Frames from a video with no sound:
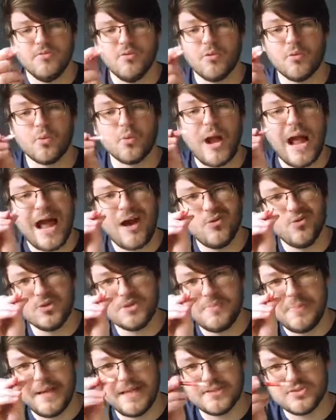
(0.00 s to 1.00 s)

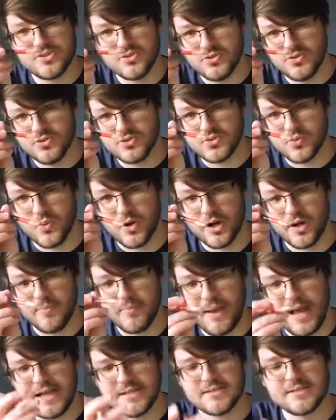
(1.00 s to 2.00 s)
Round pencils work
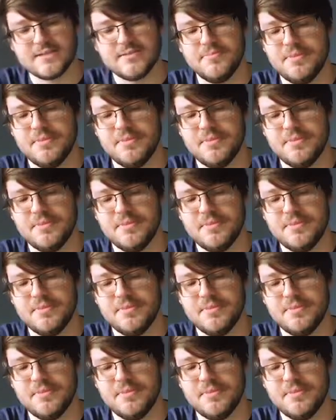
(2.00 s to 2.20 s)
best